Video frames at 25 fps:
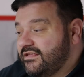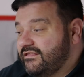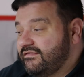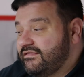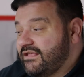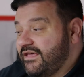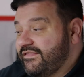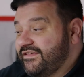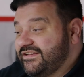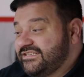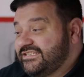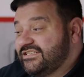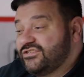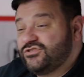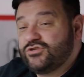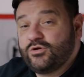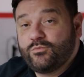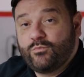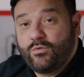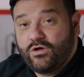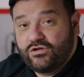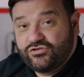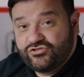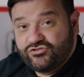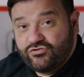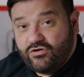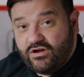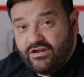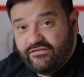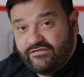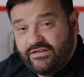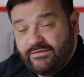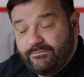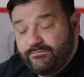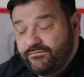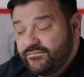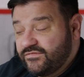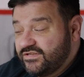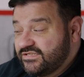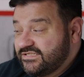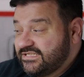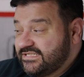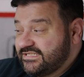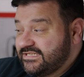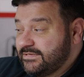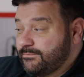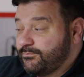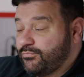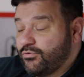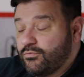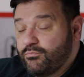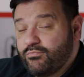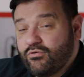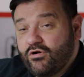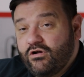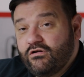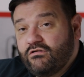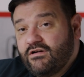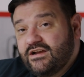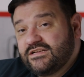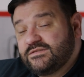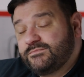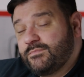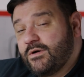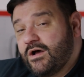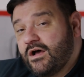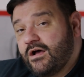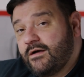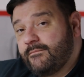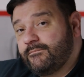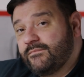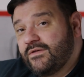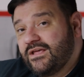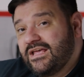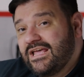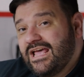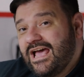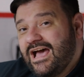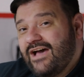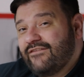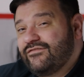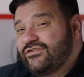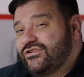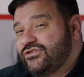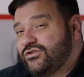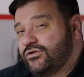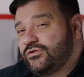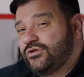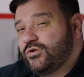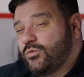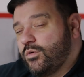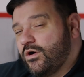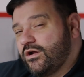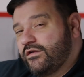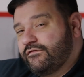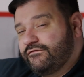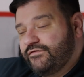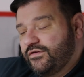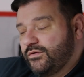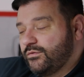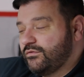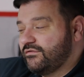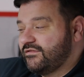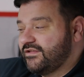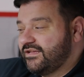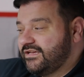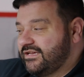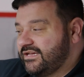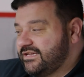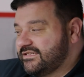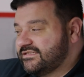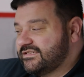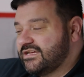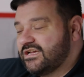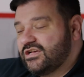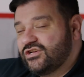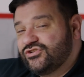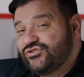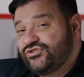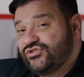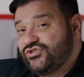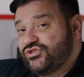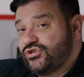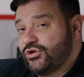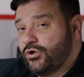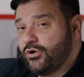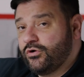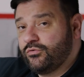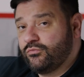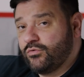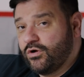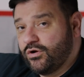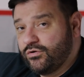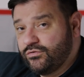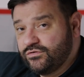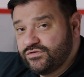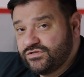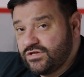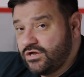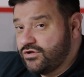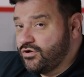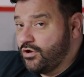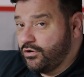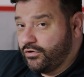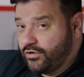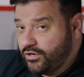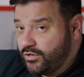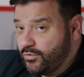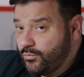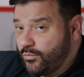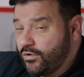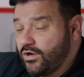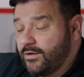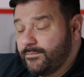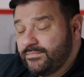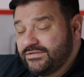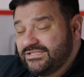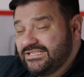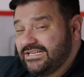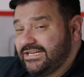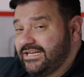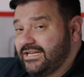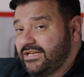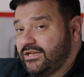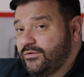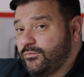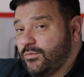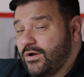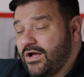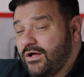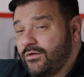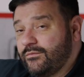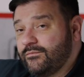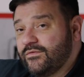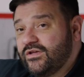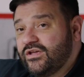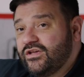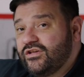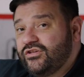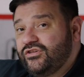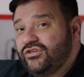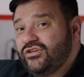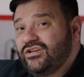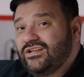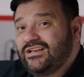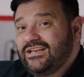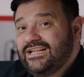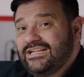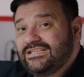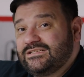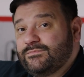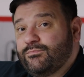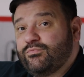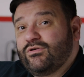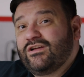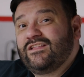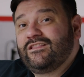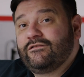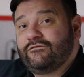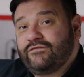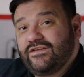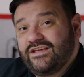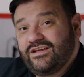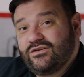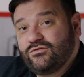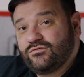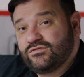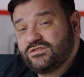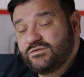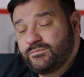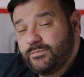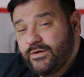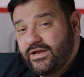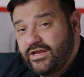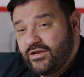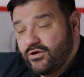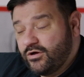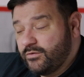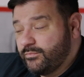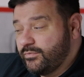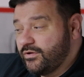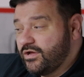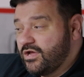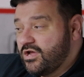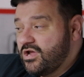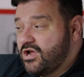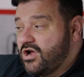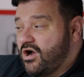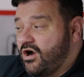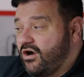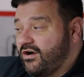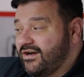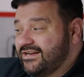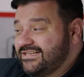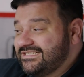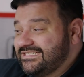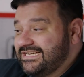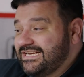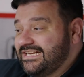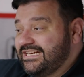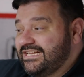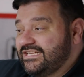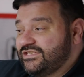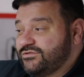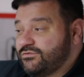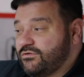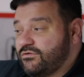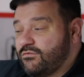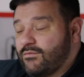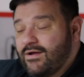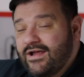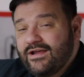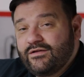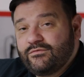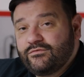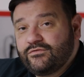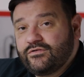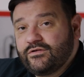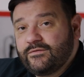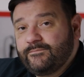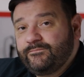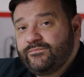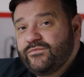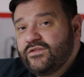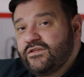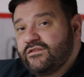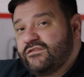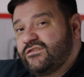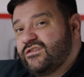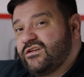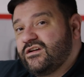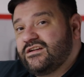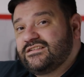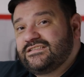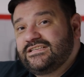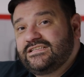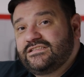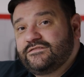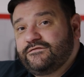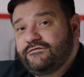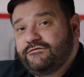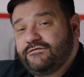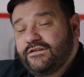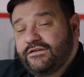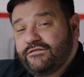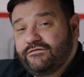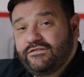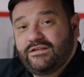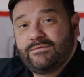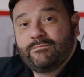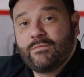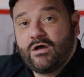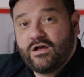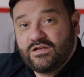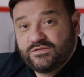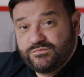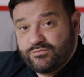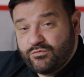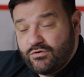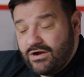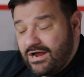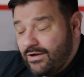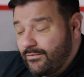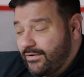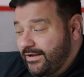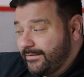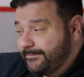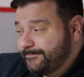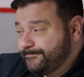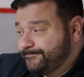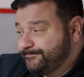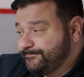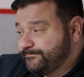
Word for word: Now this is done whilst driving. There's a simple progress bar, Having done quite a few of these, slow roads are not going to work particularly well. You're going to need to bring the vehicle speed up, ideally to around 30 to 50 miles per hour,